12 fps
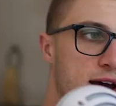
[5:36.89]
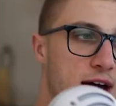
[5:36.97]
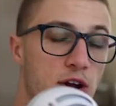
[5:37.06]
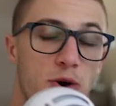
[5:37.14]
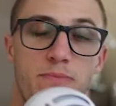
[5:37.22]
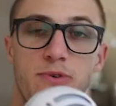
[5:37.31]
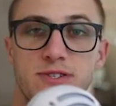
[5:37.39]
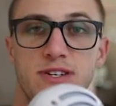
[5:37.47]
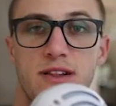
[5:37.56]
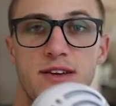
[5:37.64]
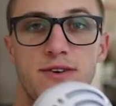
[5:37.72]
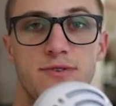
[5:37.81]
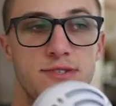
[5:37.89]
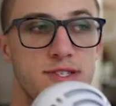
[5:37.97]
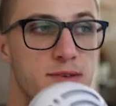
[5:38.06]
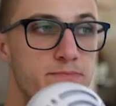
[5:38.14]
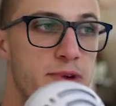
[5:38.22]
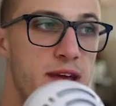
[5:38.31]
I don't personally use
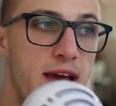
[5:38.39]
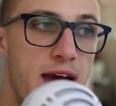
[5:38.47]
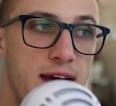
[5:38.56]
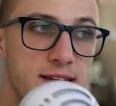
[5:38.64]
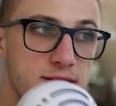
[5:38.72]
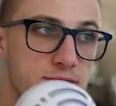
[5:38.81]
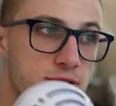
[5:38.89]
the bid ask